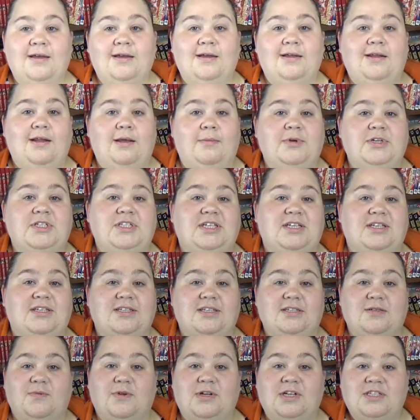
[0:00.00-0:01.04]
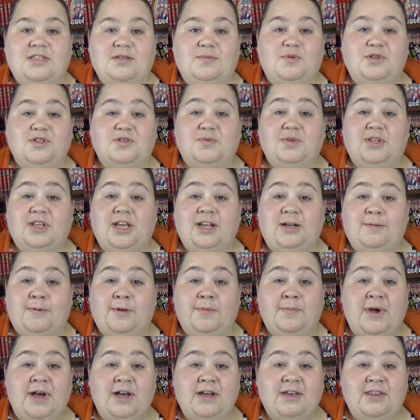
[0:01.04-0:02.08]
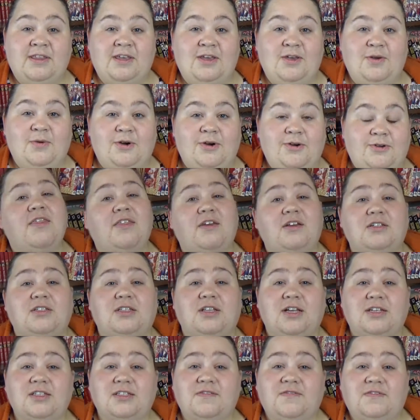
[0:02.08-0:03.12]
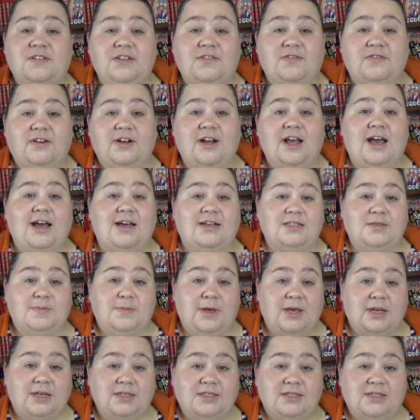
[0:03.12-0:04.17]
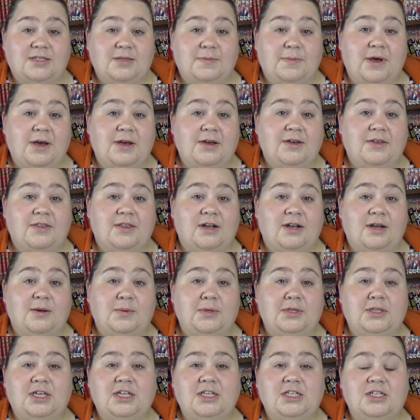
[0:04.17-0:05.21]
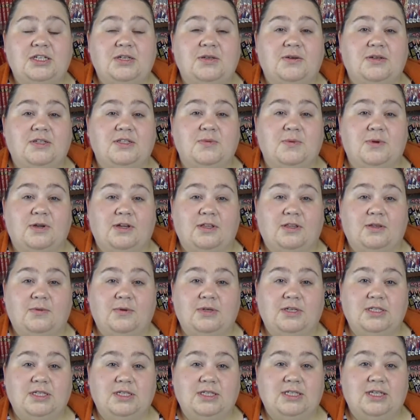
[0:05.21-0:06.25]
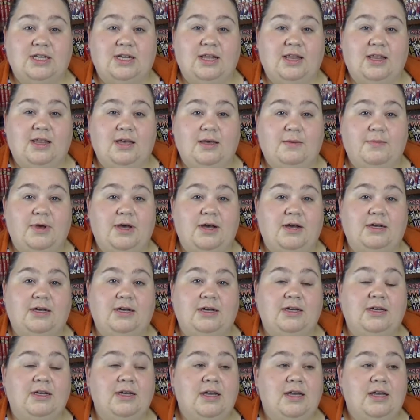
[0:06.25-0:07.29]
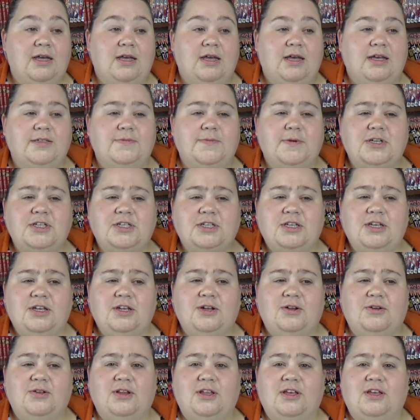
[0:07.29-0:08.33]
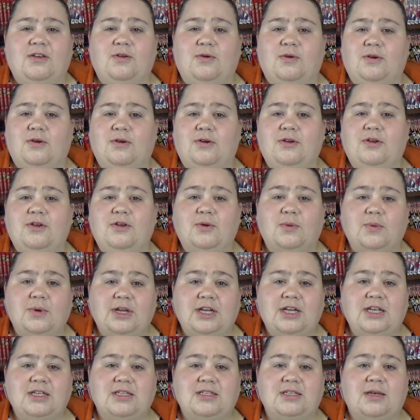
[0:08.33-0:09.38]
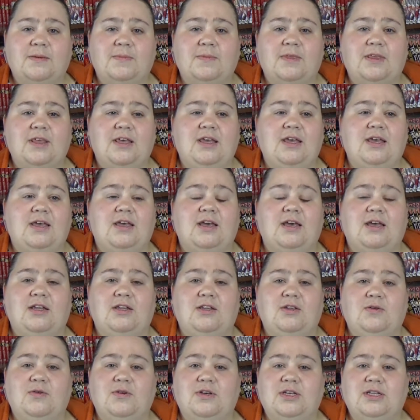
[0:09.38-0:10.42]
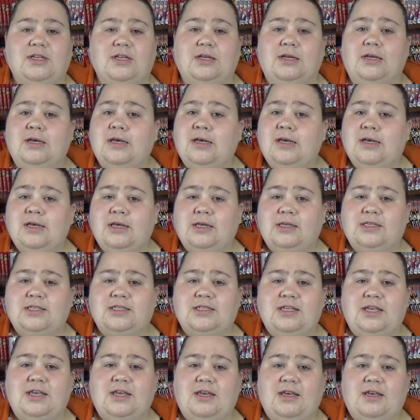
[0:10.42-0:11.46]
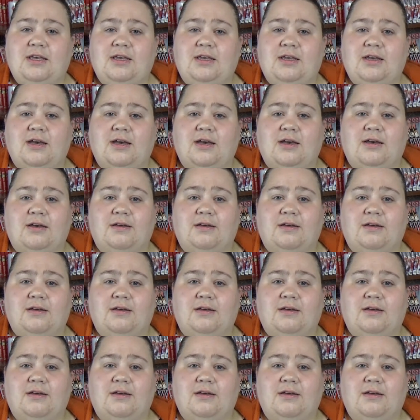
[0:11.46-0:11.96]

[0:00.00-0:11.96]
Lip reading: Number 6 is what is the most relatable manga that you own? There's lots of different aspects to manga that I relate to. It's one of the reasons that I like manga. Especially, you know, like you're reading something and you can see,